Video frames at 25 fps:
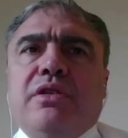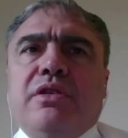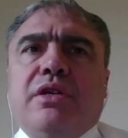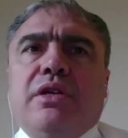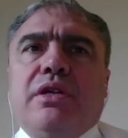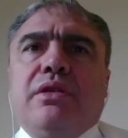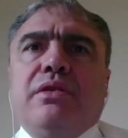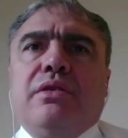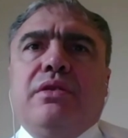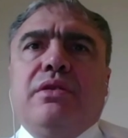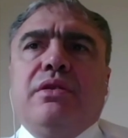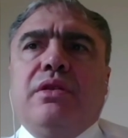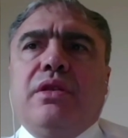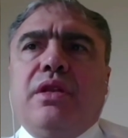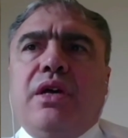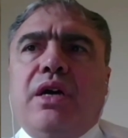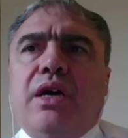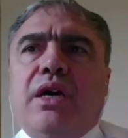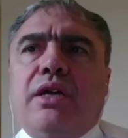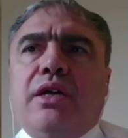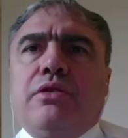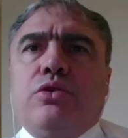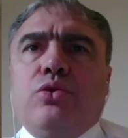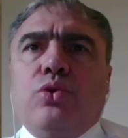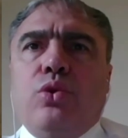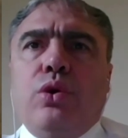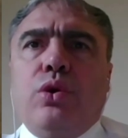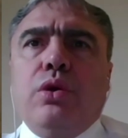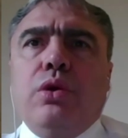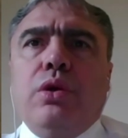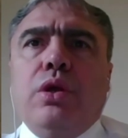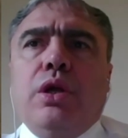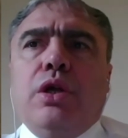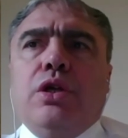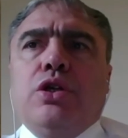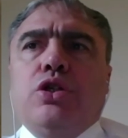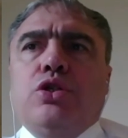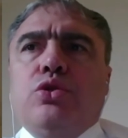work
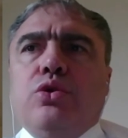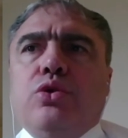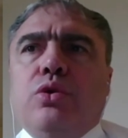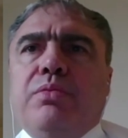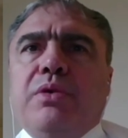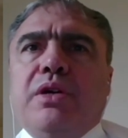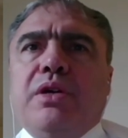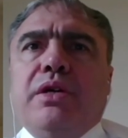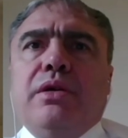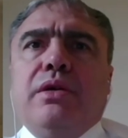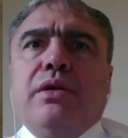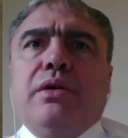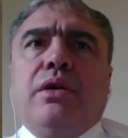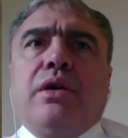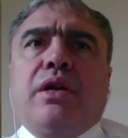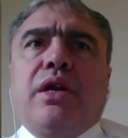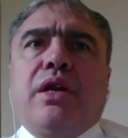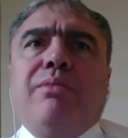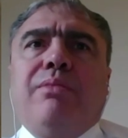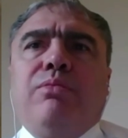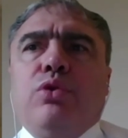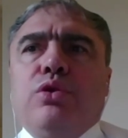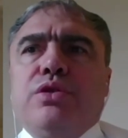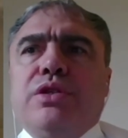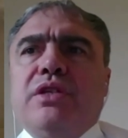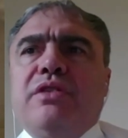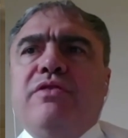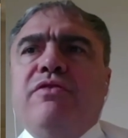together with farmers